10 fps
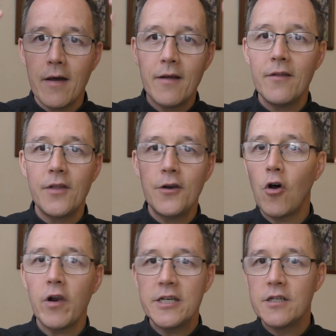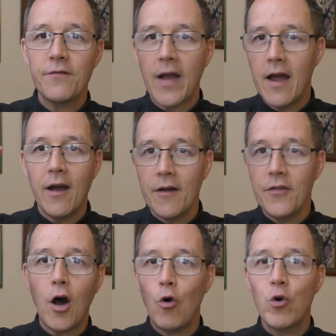the knowledge of the
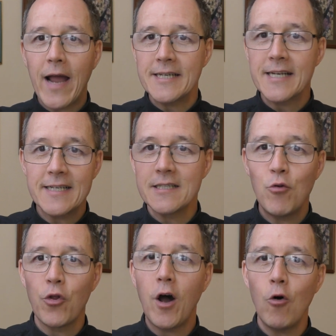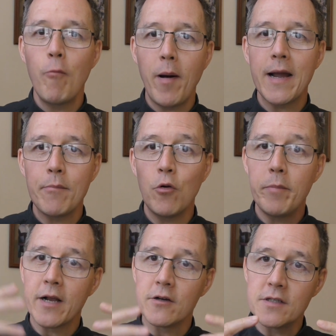whole catechism or the whole Bible,
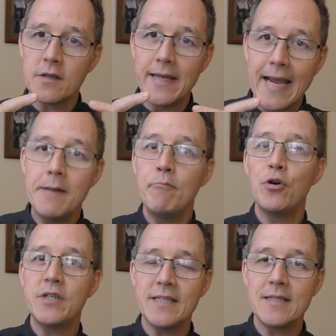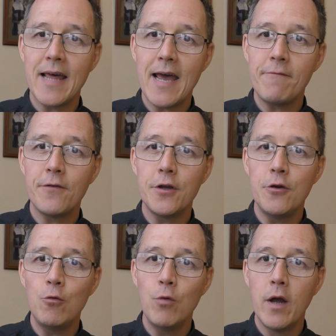because the input is there for
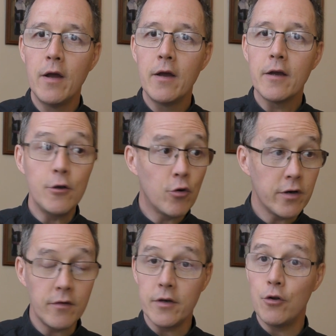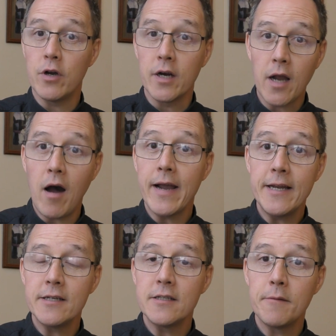you. You can guide
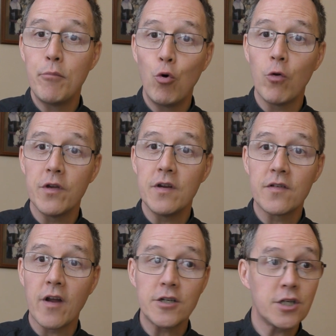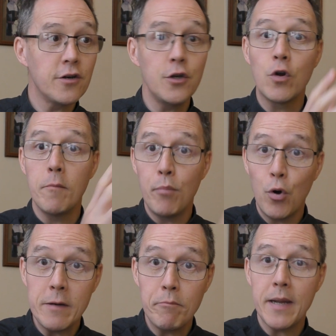and support the discussion. You can
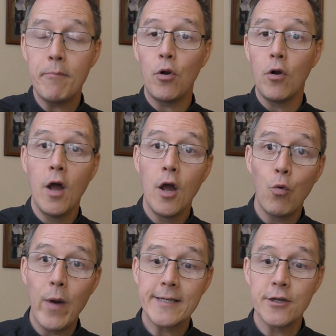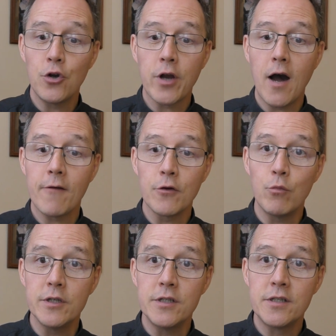point people where to look
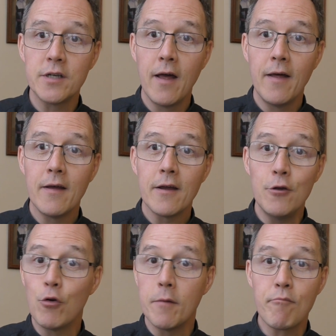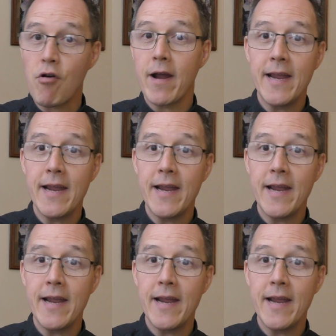afterwards. You can pray